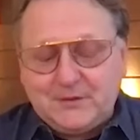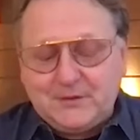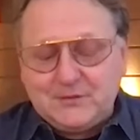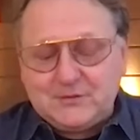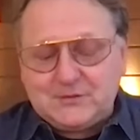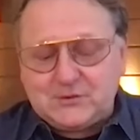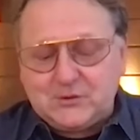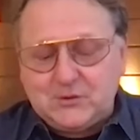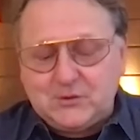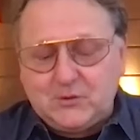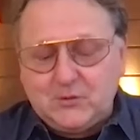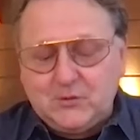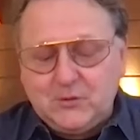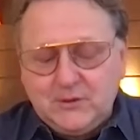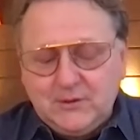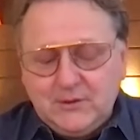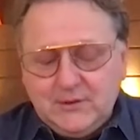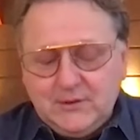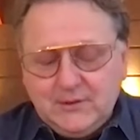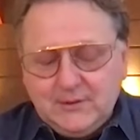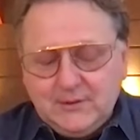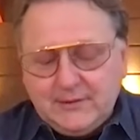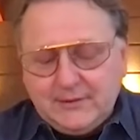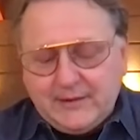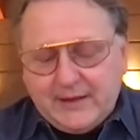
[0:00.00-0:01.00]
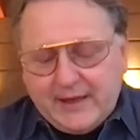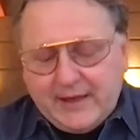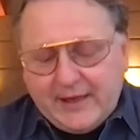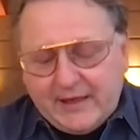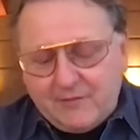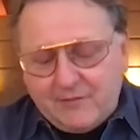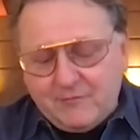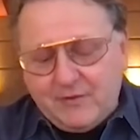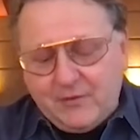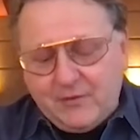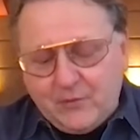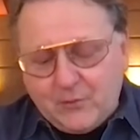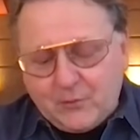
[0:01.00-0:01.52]
So
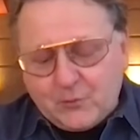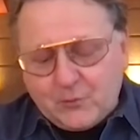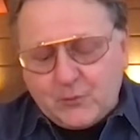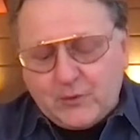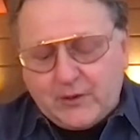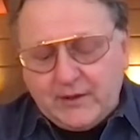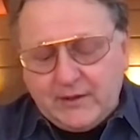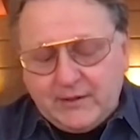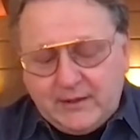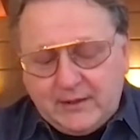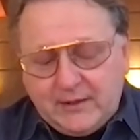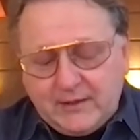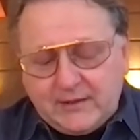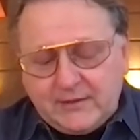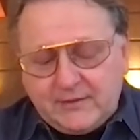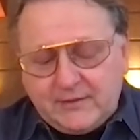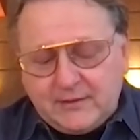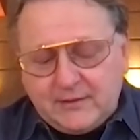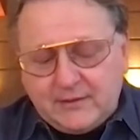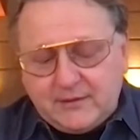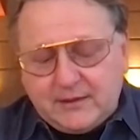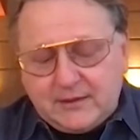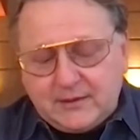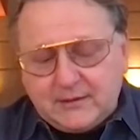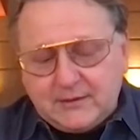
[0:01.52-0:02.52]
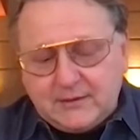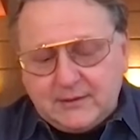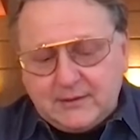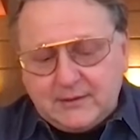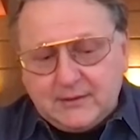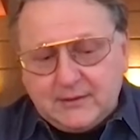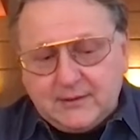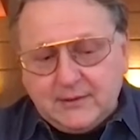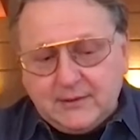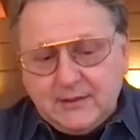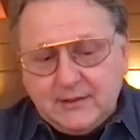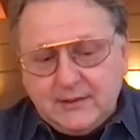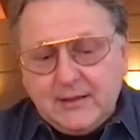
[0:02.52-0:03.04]
having the right, and I think
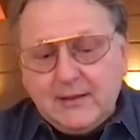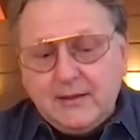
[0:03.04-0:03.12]
uh,